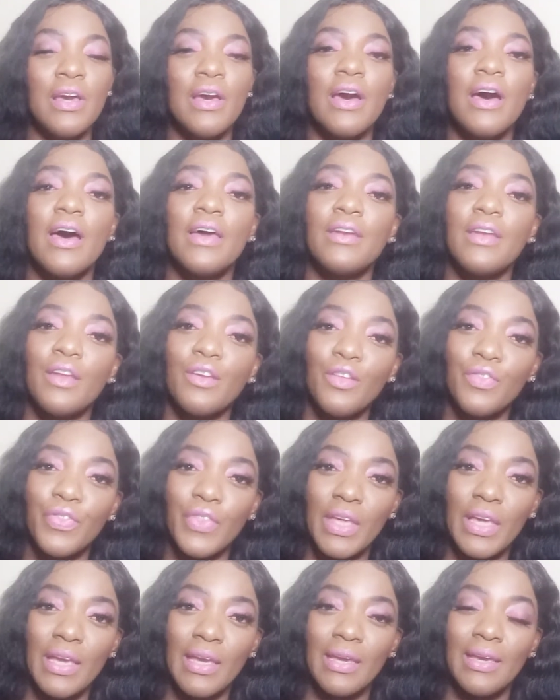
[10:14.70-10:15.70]
Another
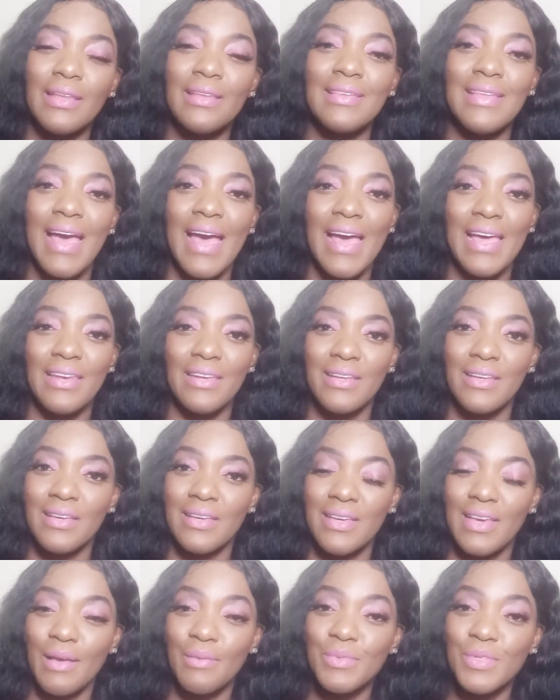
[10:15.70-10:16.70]
thing that
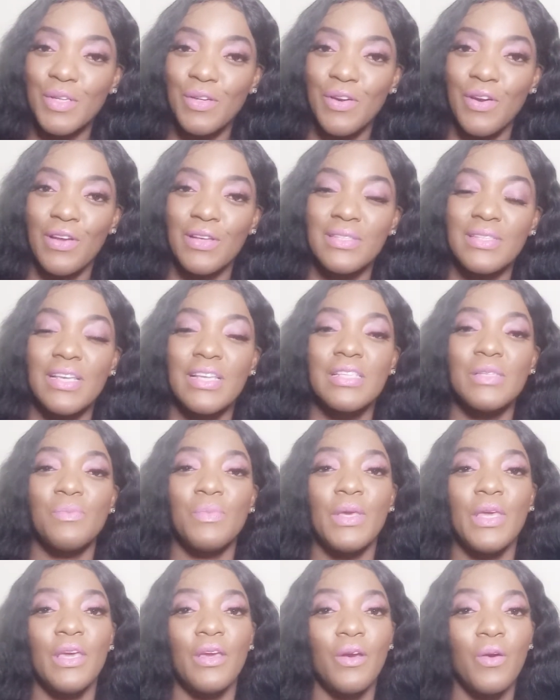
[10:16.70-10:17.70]
comes across as
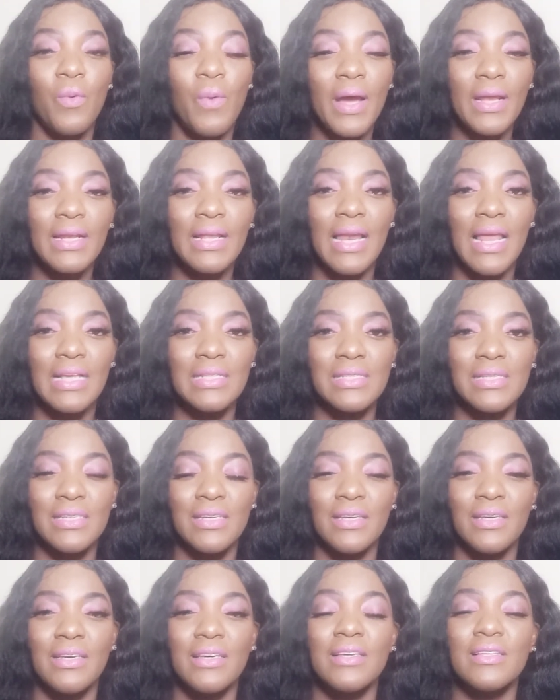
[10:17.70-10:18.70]
being quite
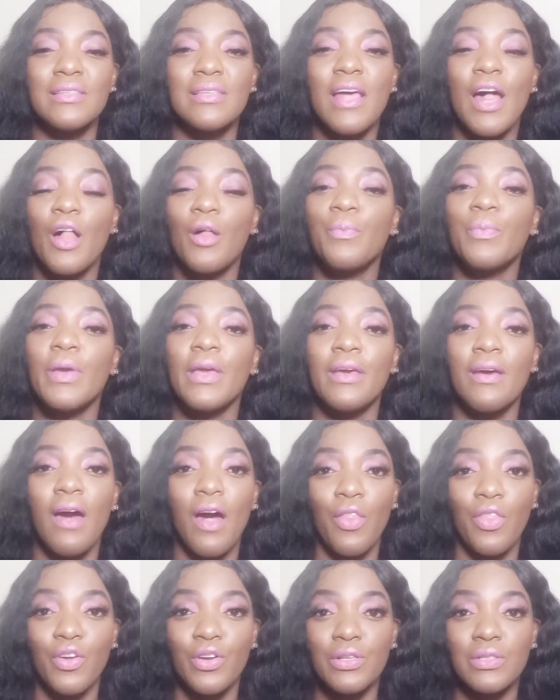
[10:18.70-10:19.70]
classy is helping
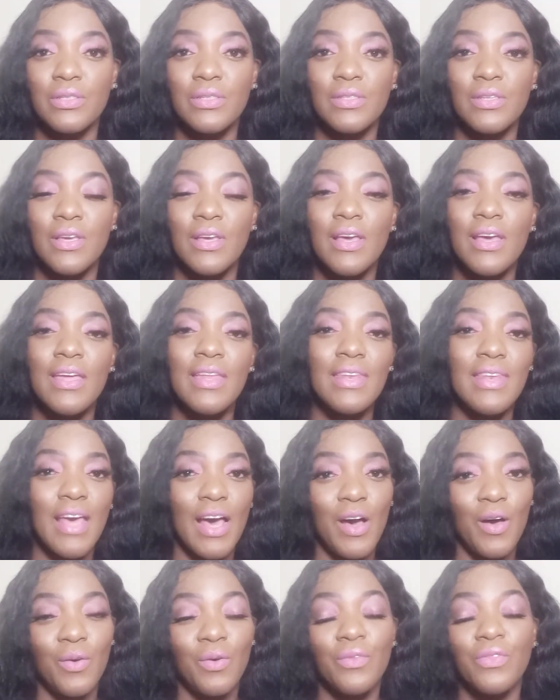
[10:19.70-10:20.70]
others.
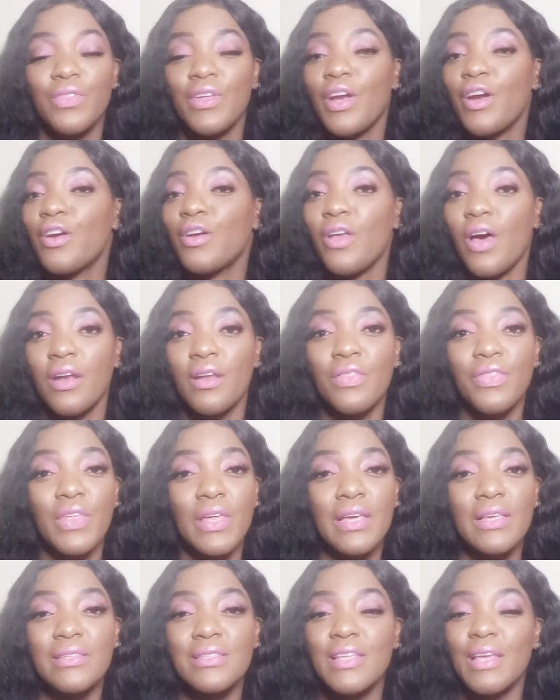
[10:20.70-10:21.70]
Now, there are a lot of
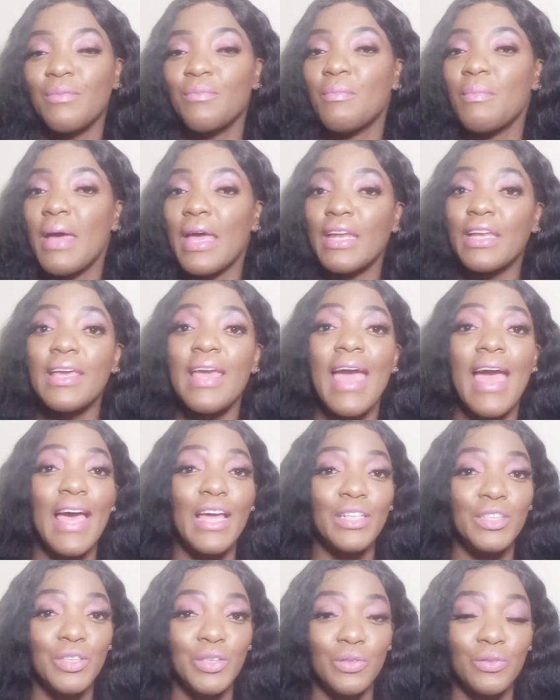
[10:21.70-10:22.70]
things that men
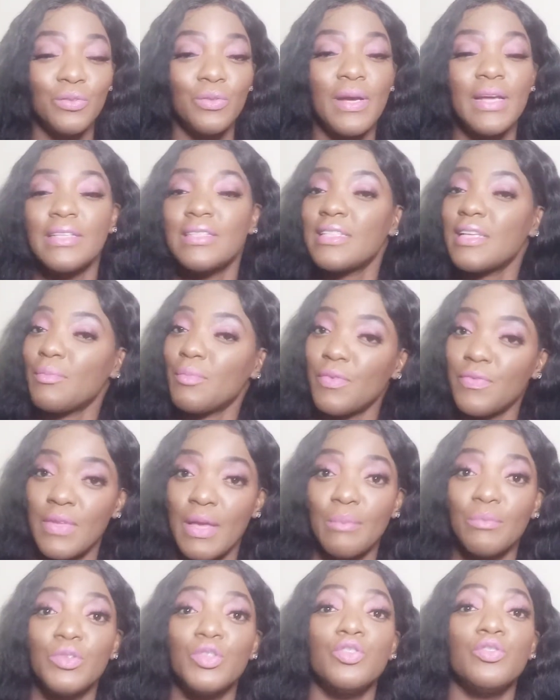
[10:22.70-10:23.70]
can do, and some of them
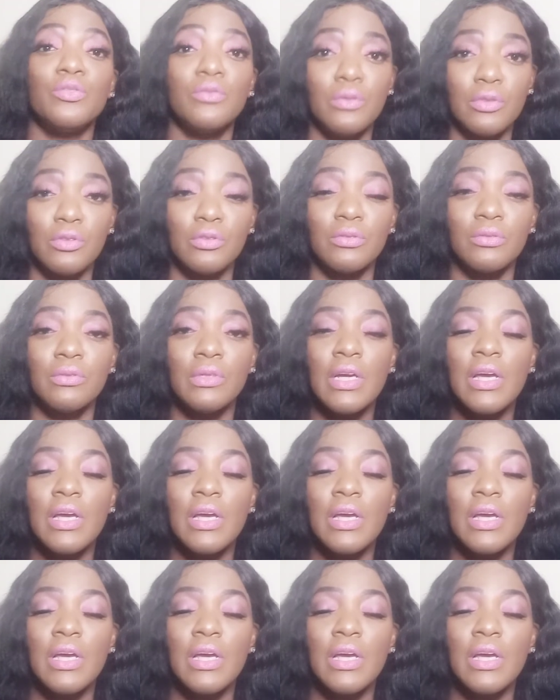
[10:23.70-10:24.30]
do,